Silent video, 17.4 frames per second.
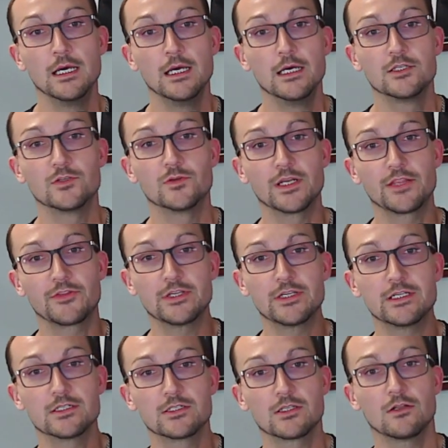23
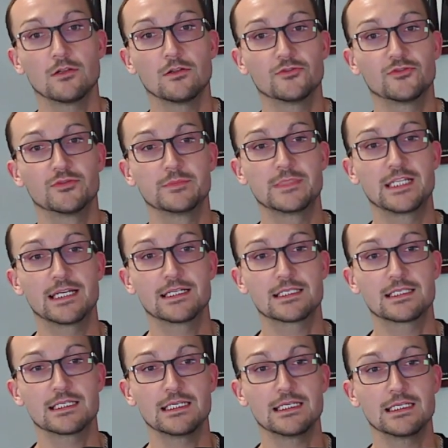years old, from
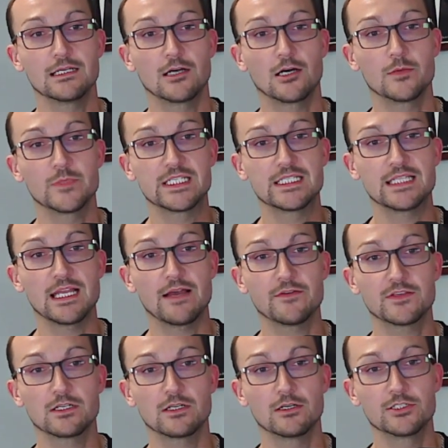Tennessee, Army
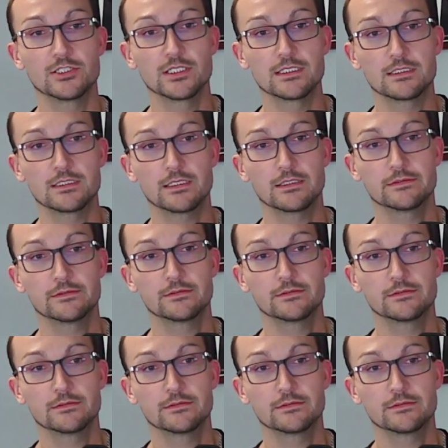Staff Sergeant.